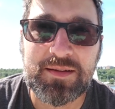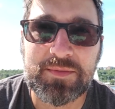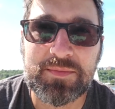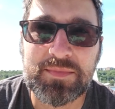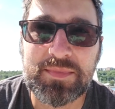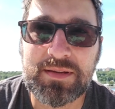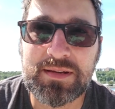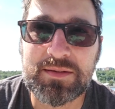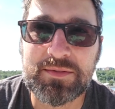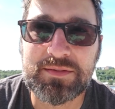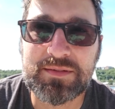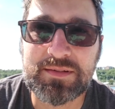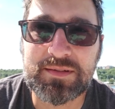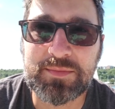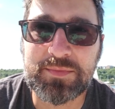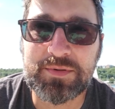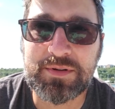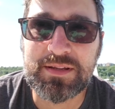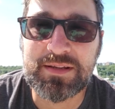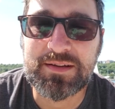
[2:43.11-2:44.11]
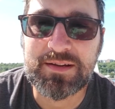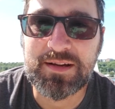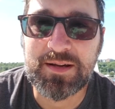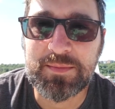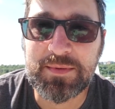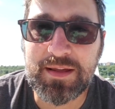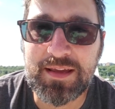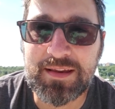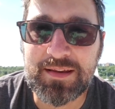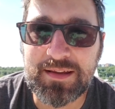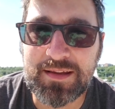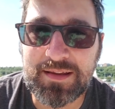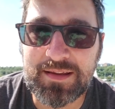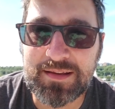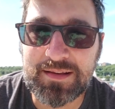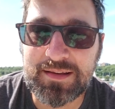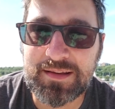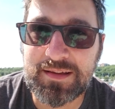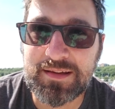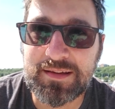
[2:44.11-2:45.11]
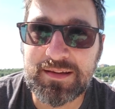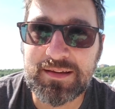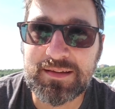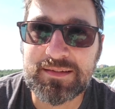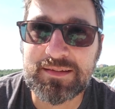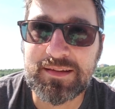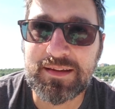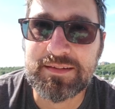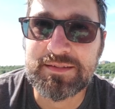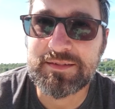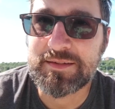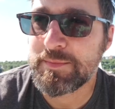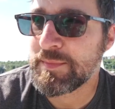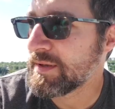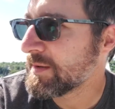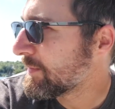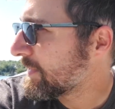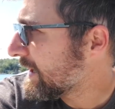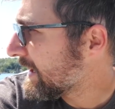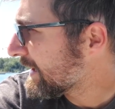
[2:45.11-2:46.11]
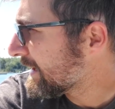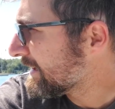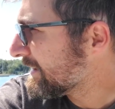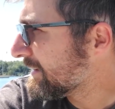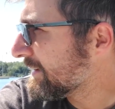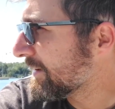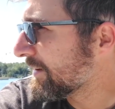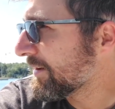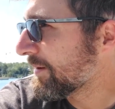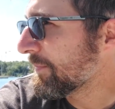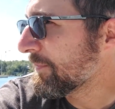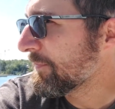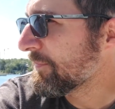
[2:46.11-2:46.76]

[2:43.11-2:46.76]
But it was a pretty calm night, and it's nice to be back in the arm.